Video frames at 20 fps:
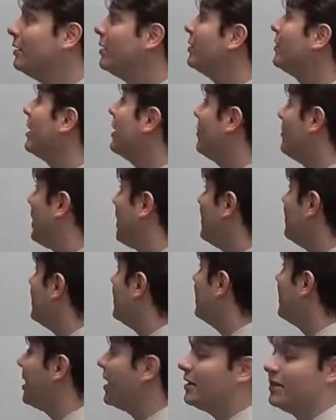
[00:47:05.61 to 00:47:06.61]
That might be
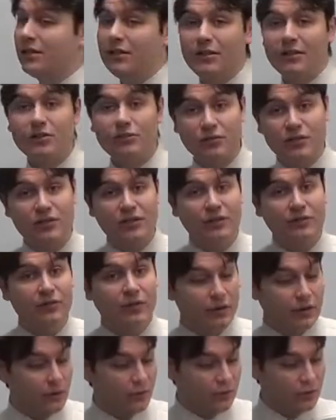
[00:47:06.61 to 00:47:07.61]
an interesting
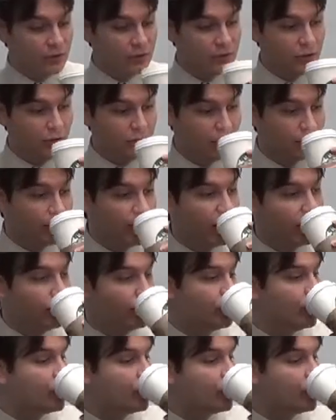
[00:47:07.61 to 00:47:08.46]
variable to talk about.